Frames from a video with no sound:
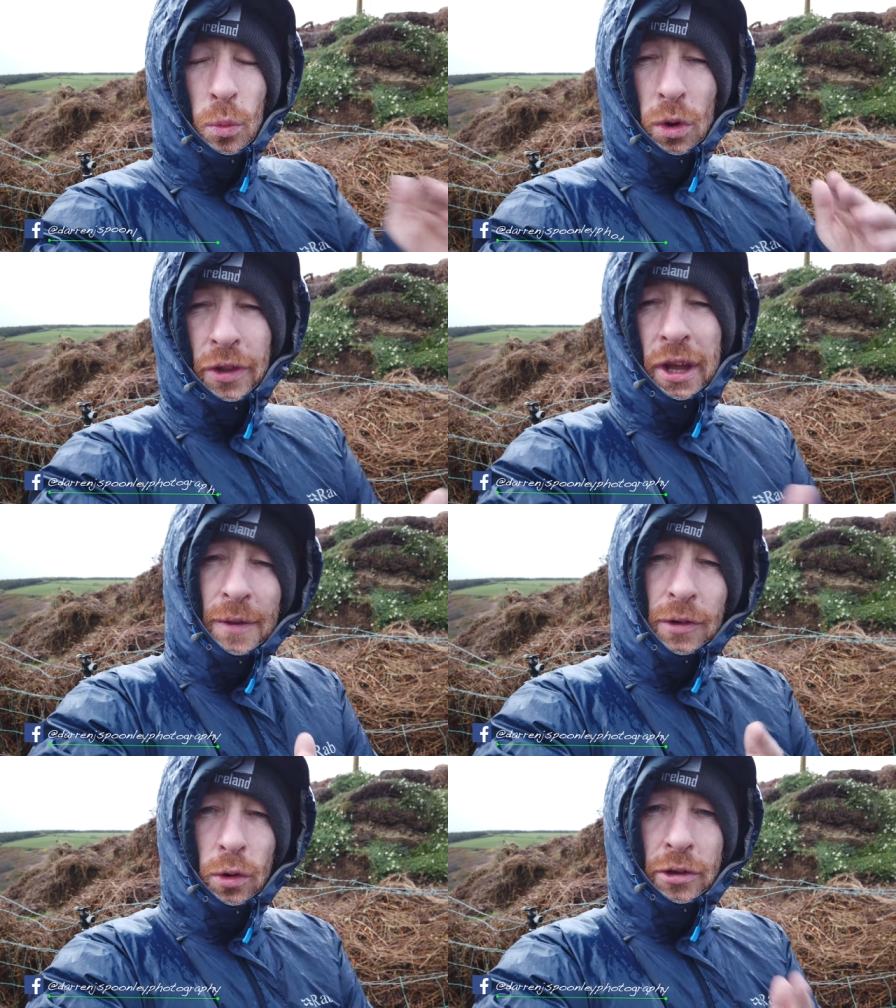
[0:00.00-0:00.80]
And one
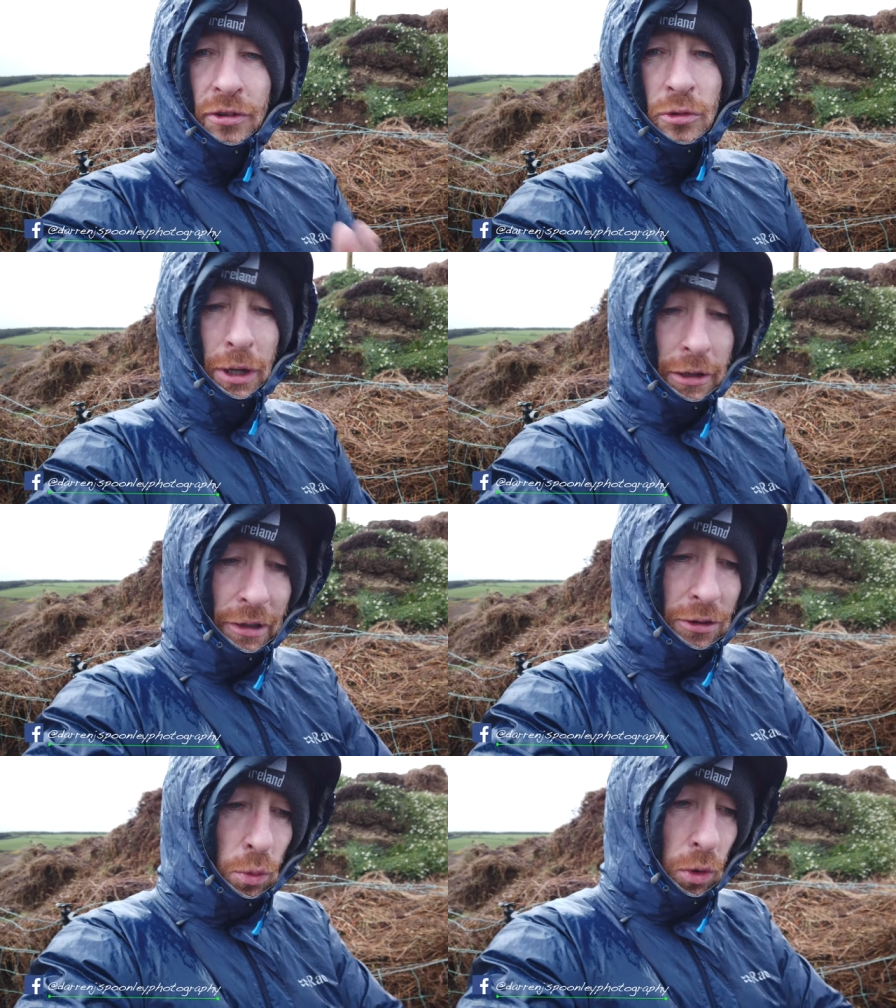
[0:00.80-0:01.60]
thing I've noticed as well
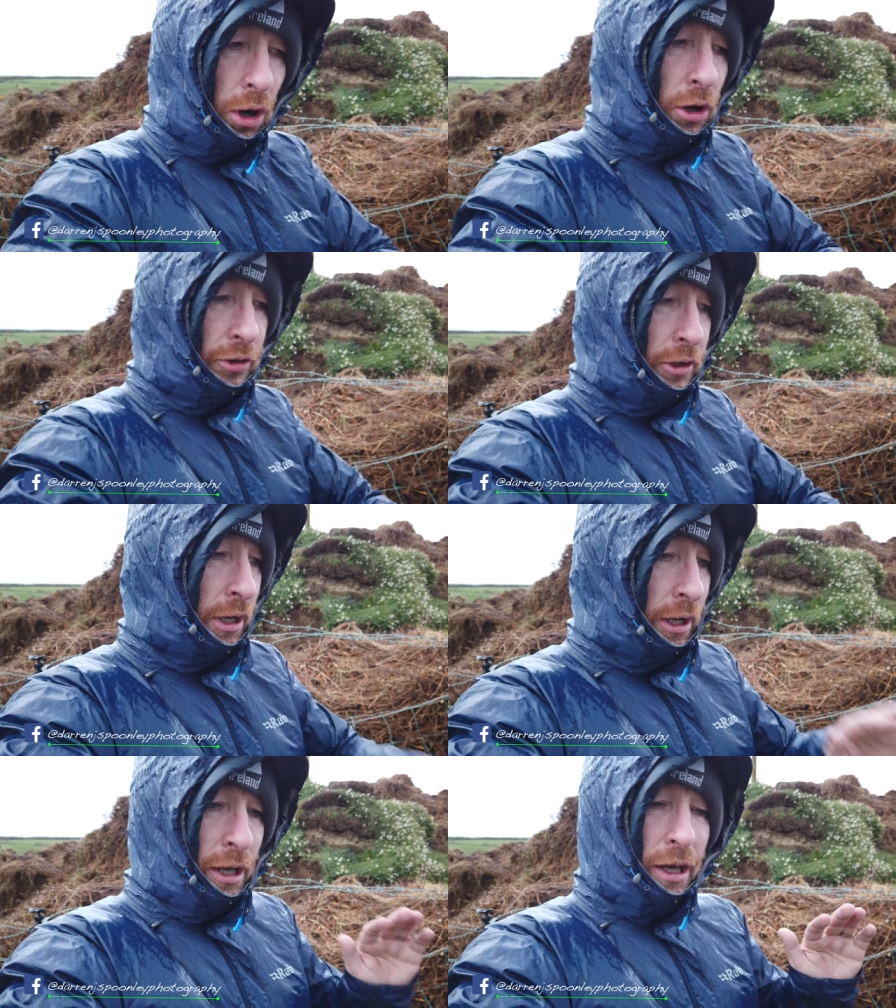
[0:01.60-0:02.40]
is that the
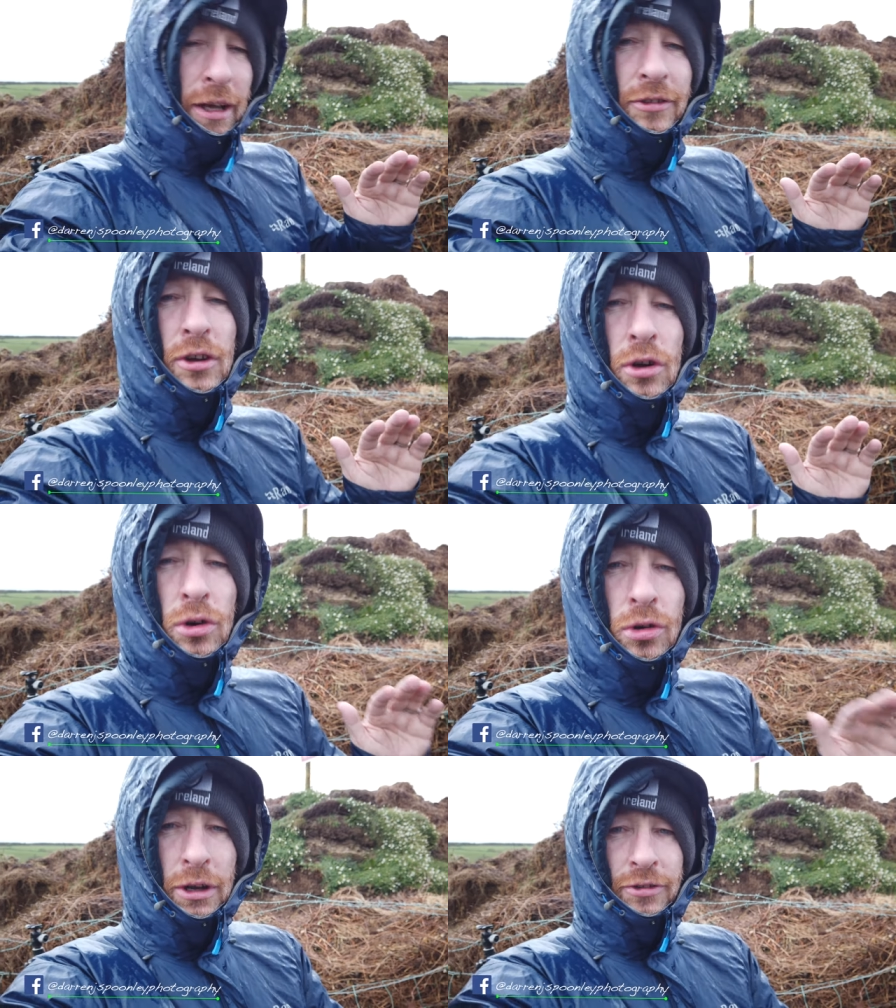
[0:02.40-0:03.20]
water is
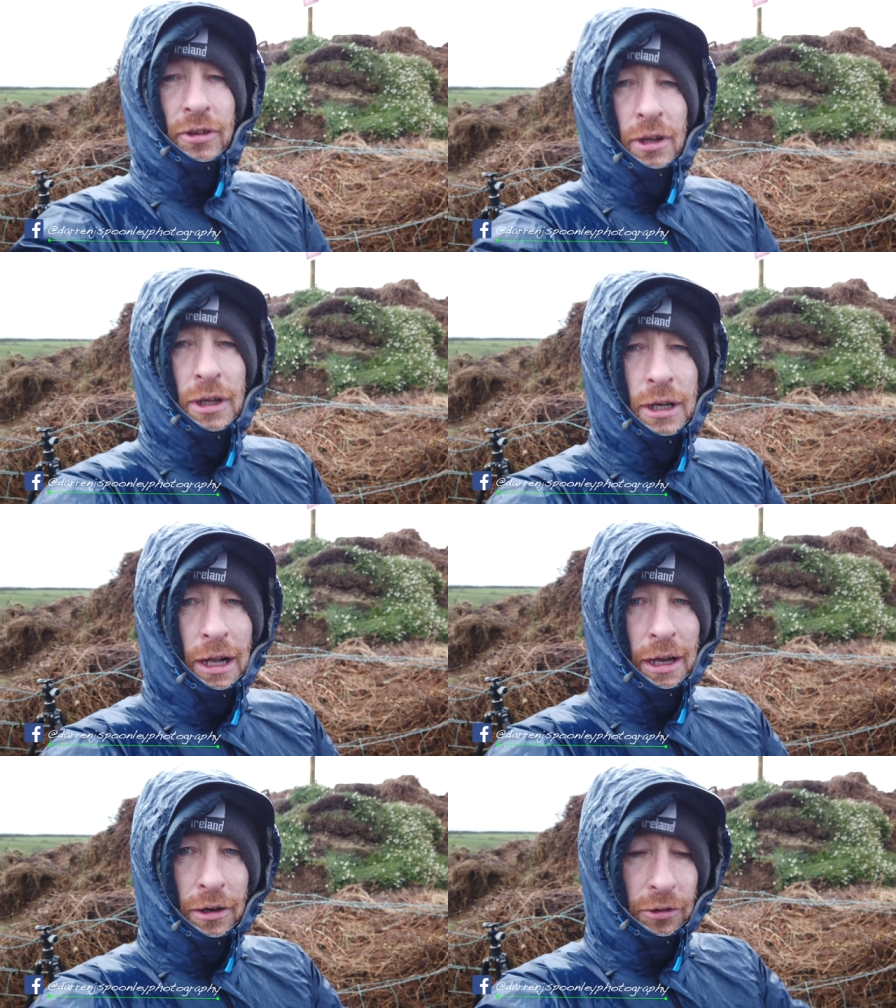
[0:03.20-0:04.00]
crystal
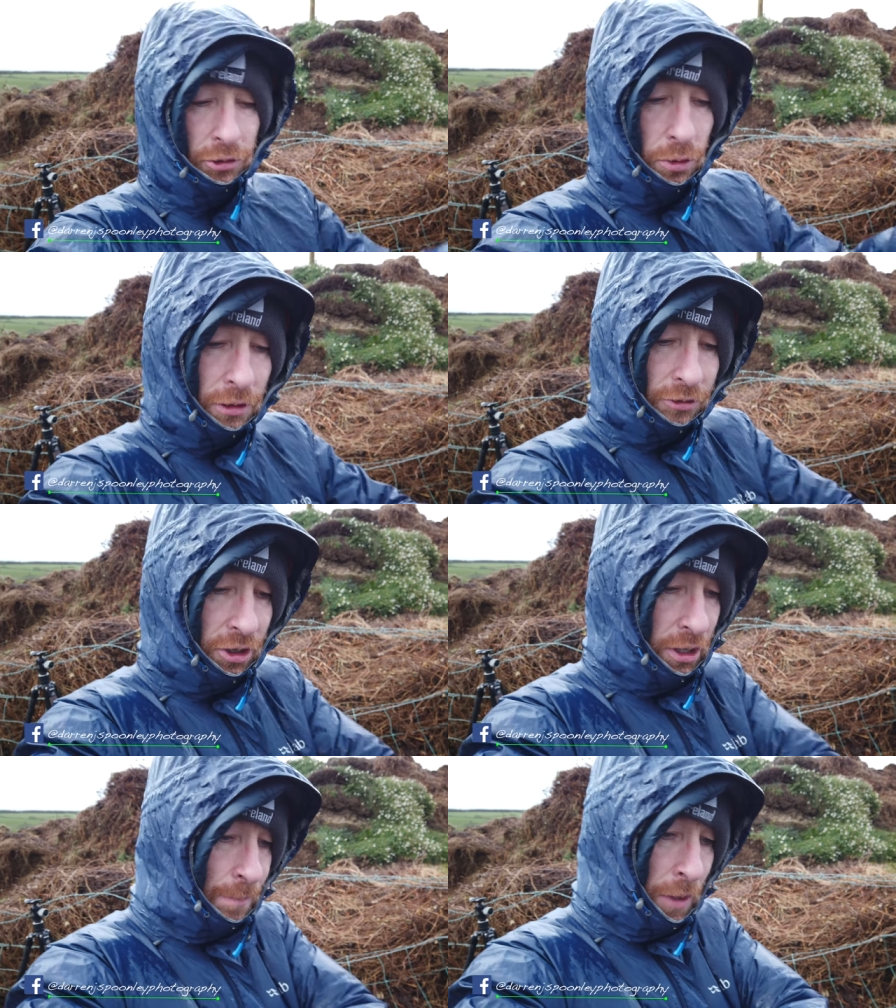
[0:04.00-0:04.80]
clear. So you can
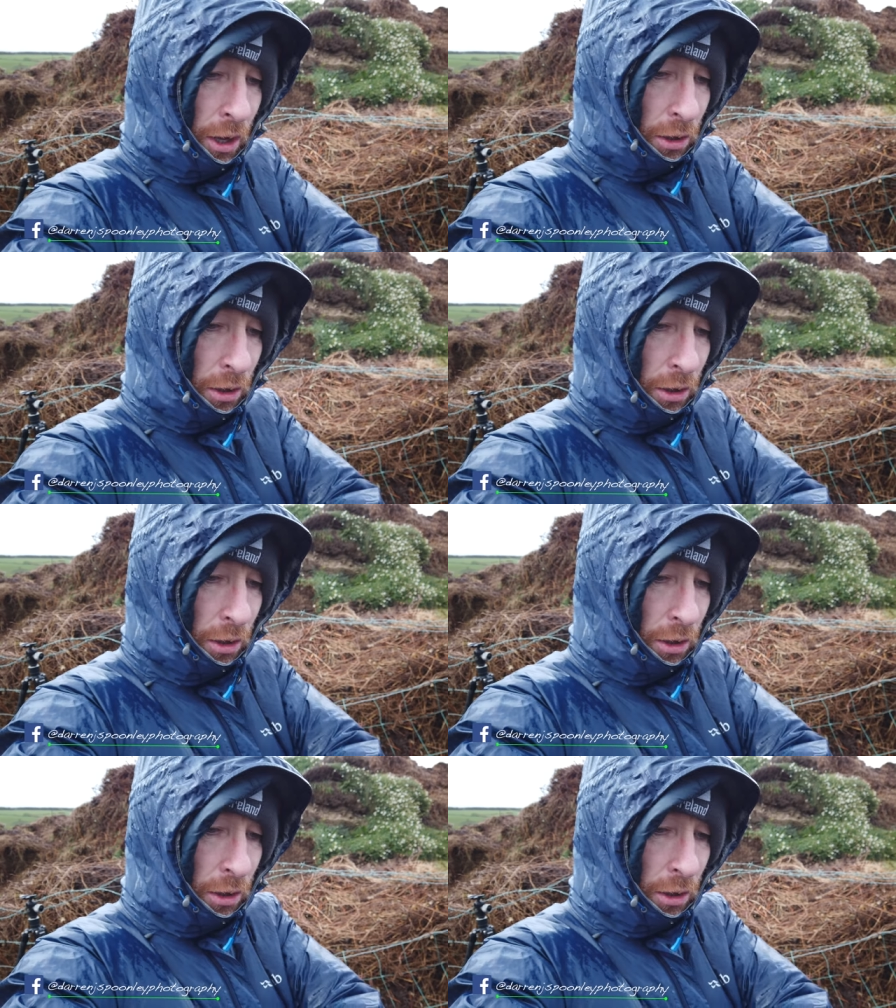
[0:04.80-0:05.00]
see